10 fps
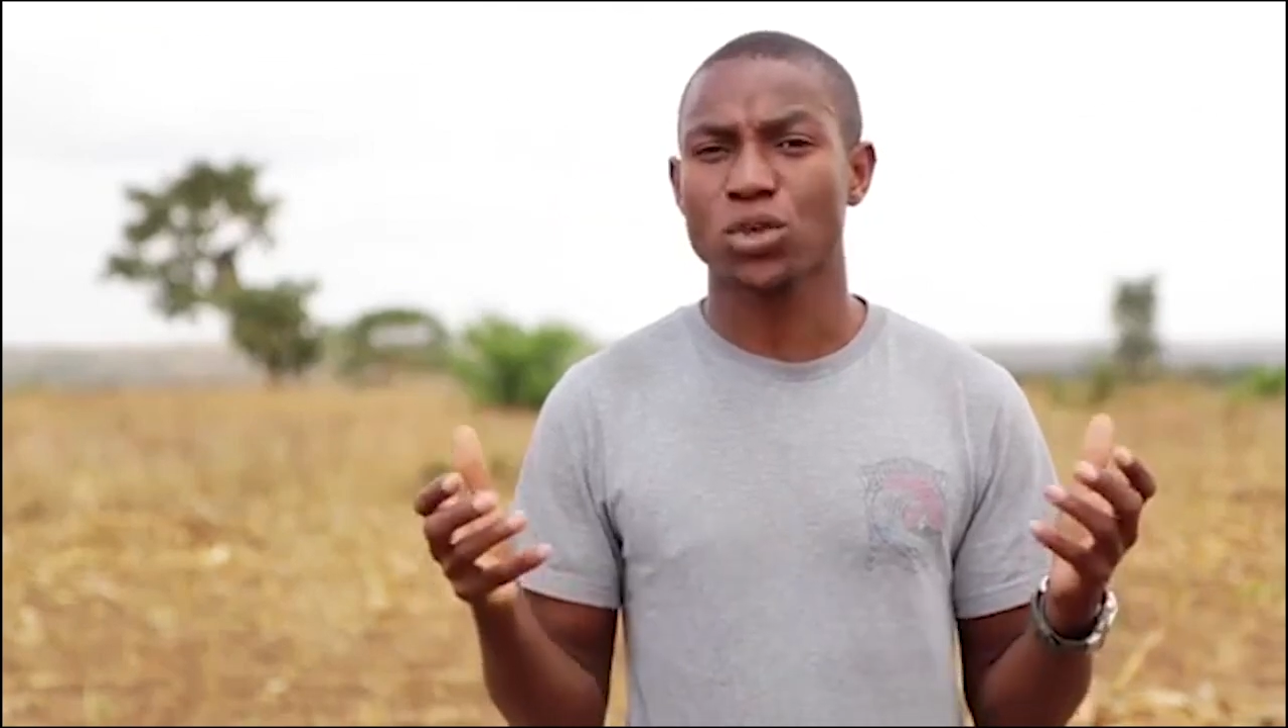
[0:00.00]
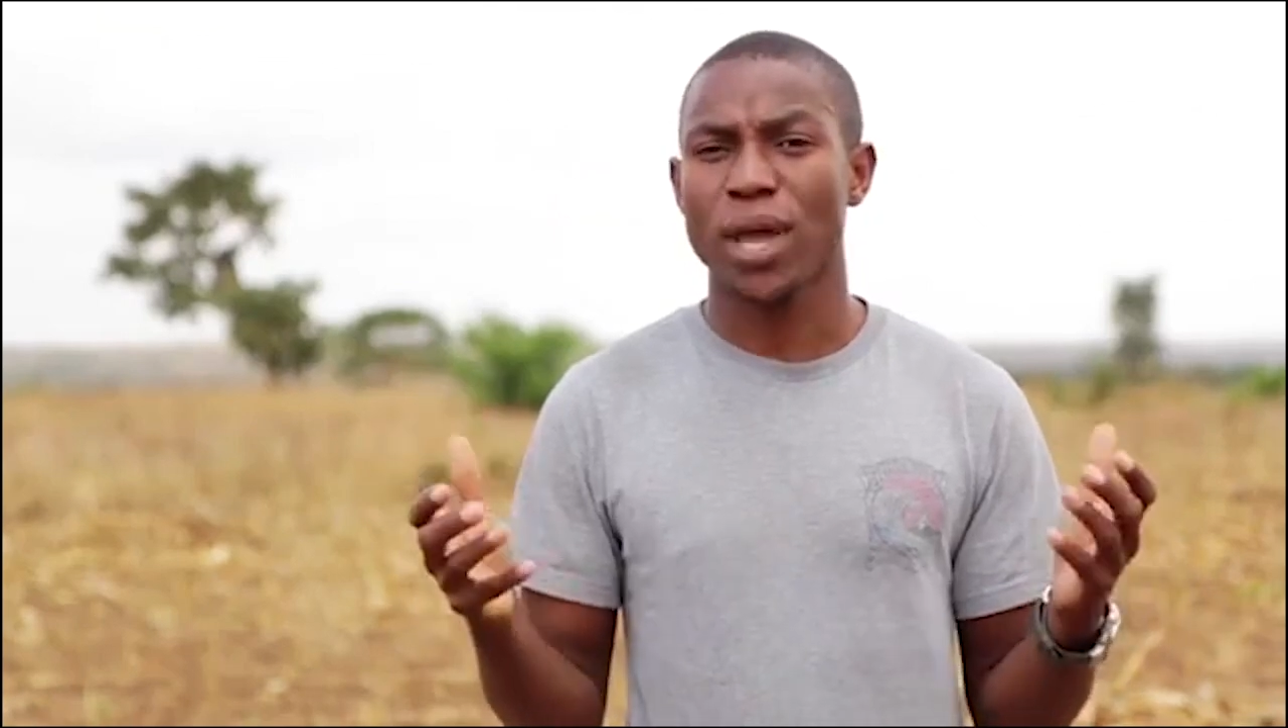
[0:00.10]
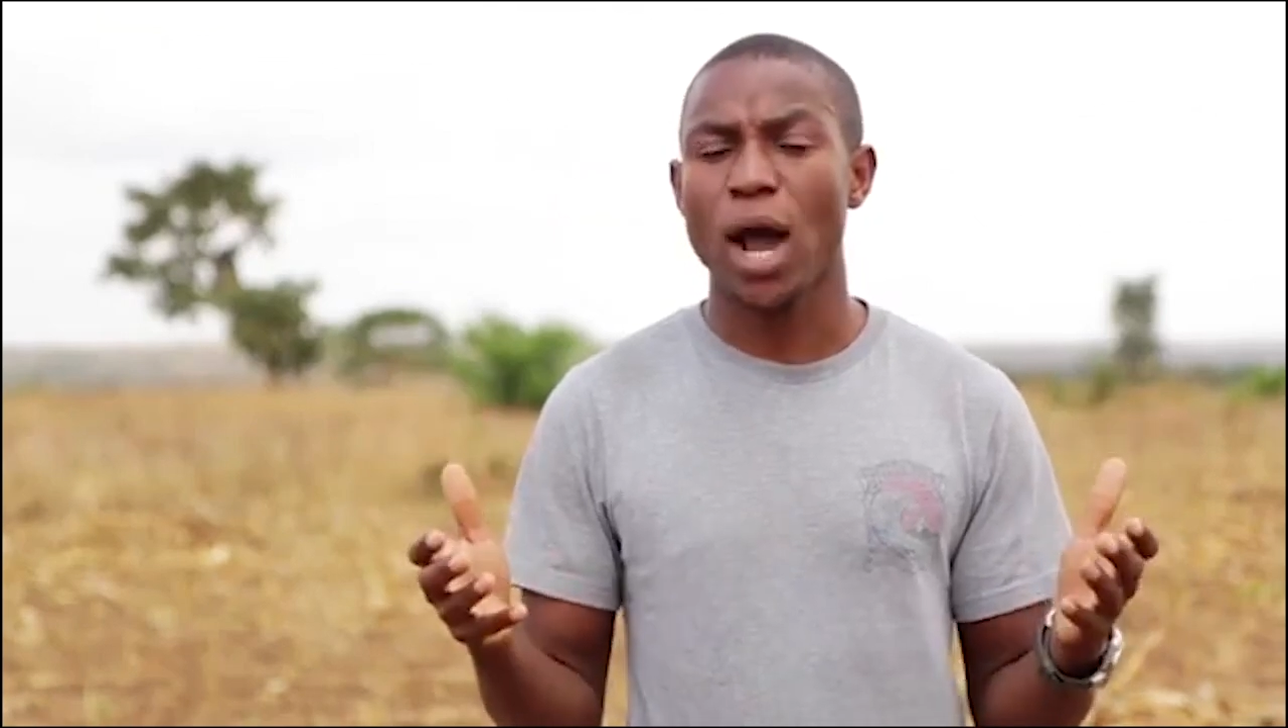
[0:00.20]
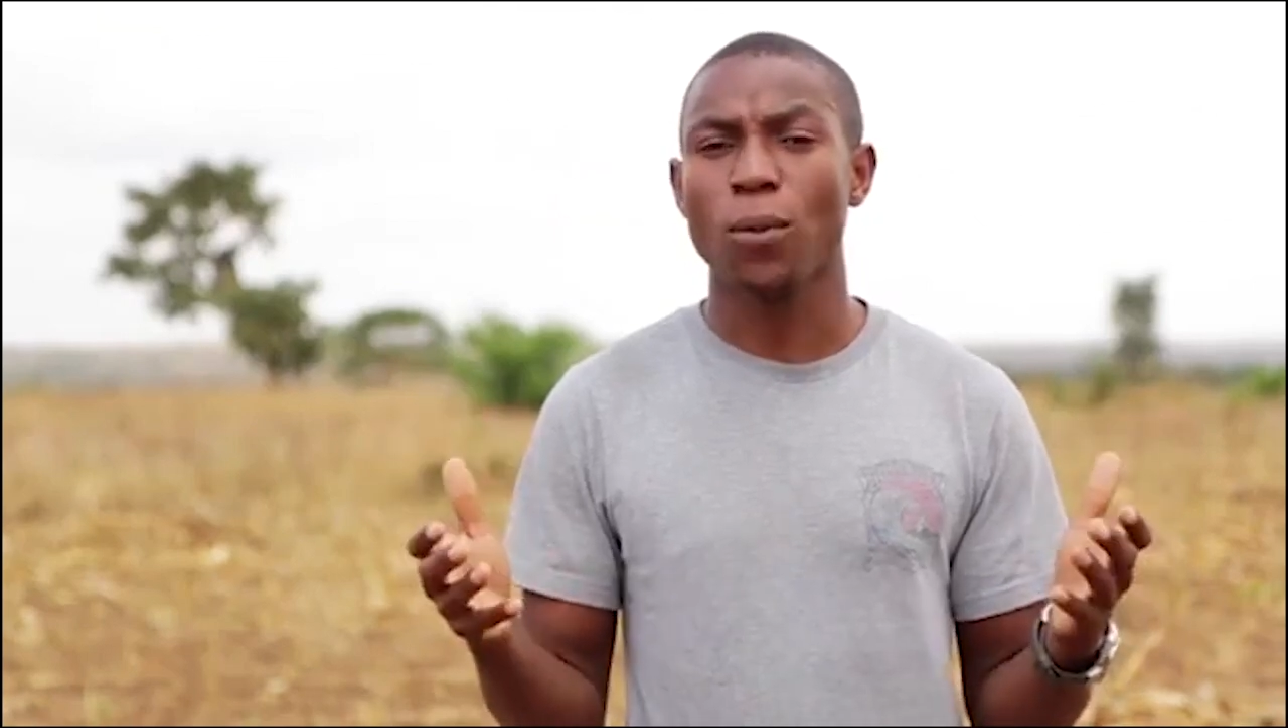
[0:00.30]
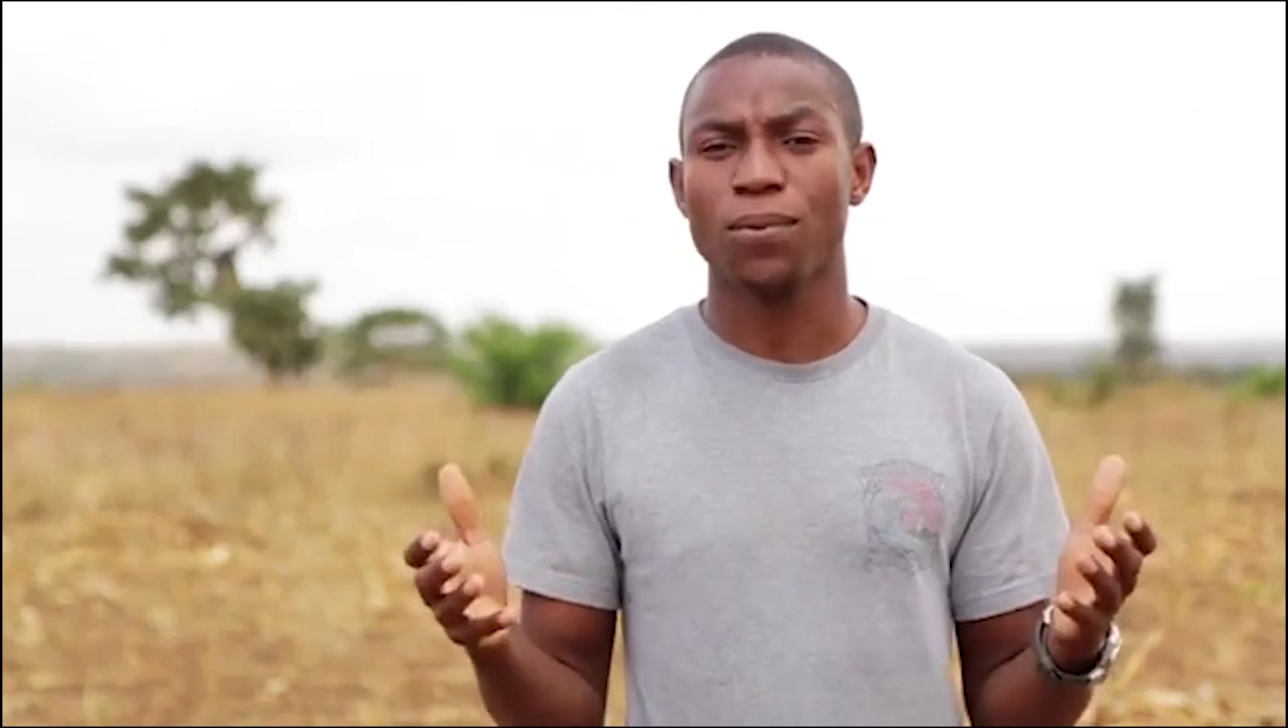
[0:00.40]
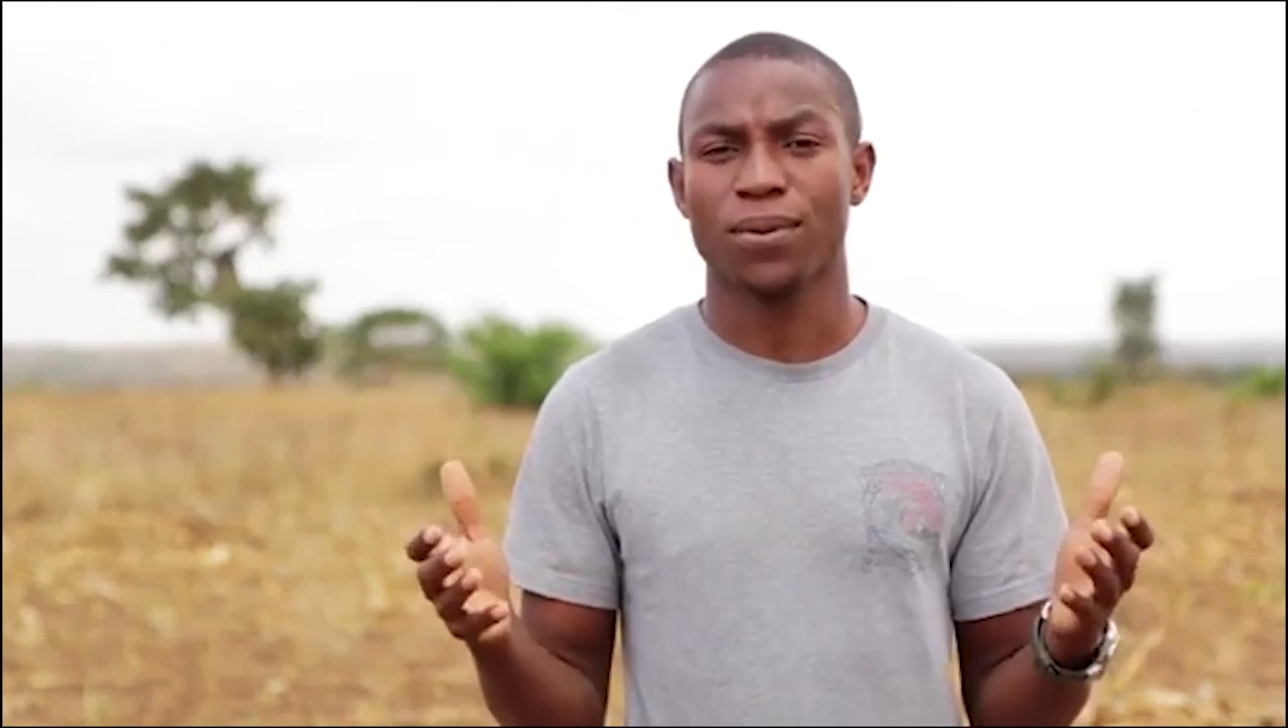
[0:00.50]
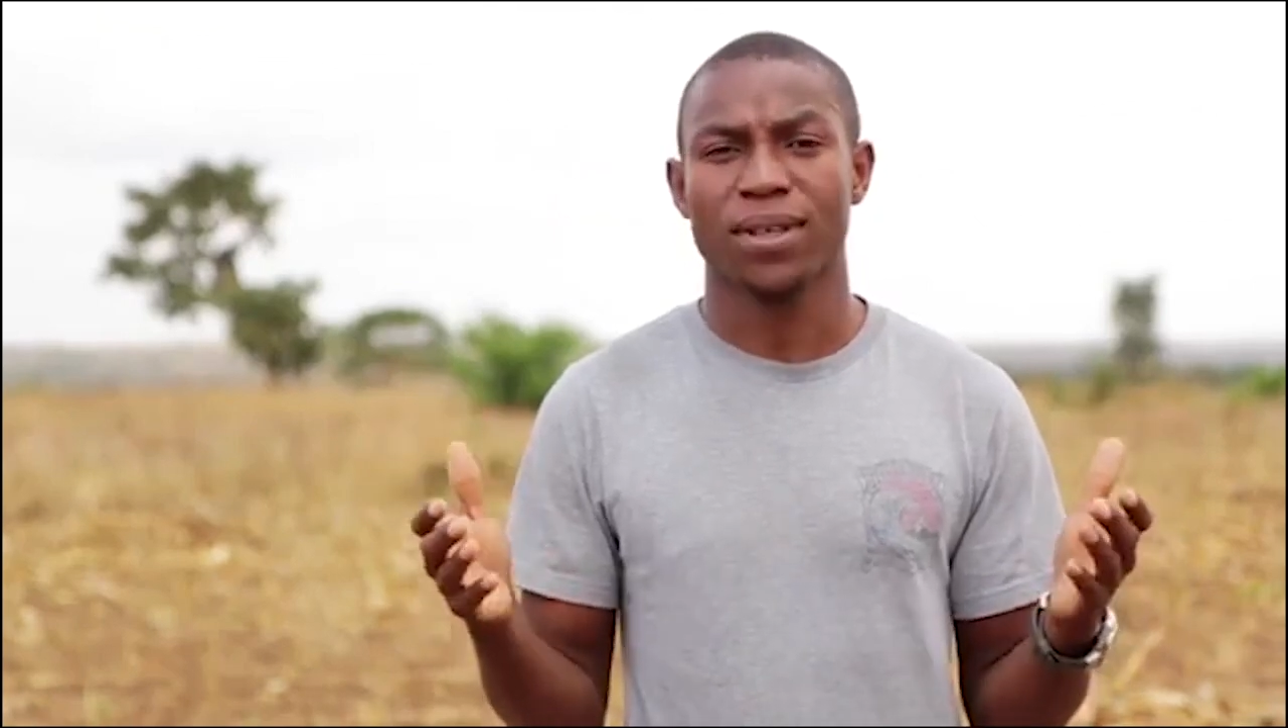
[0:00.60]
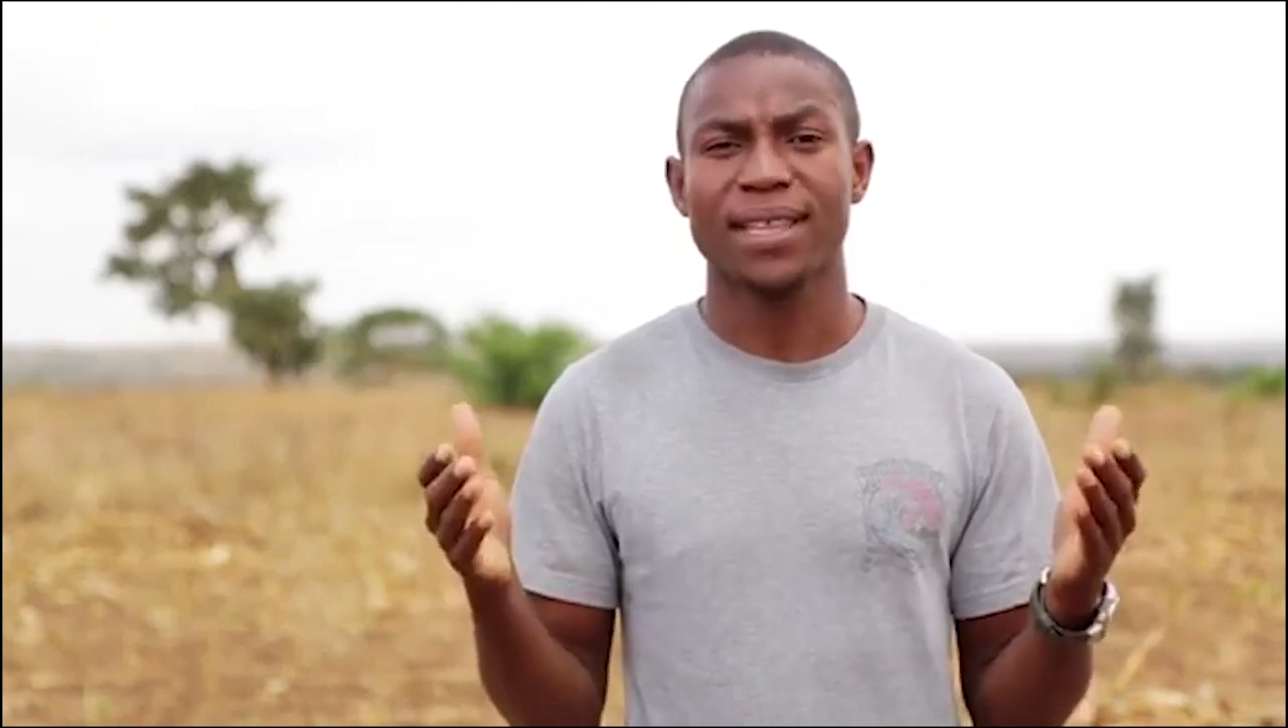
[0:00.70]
to help